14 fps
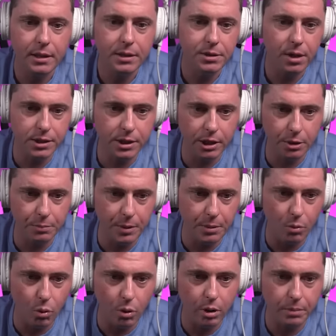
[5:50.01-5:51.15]
Talks a little bit
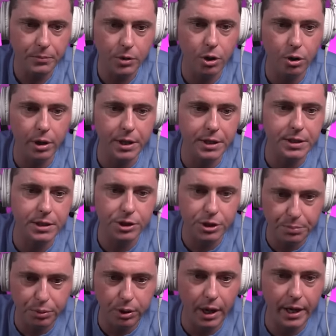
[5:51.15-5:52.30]
more current
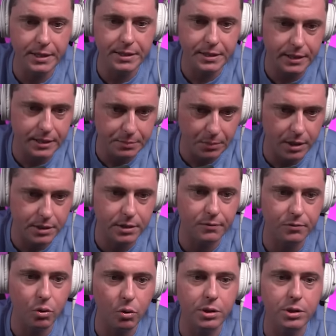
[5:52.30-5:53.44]
supply in 6 months.
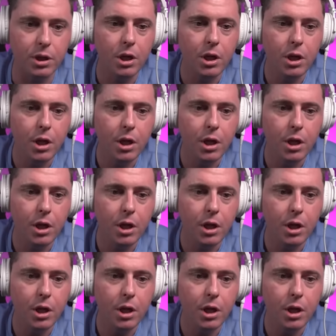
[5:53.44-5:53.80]
Of course,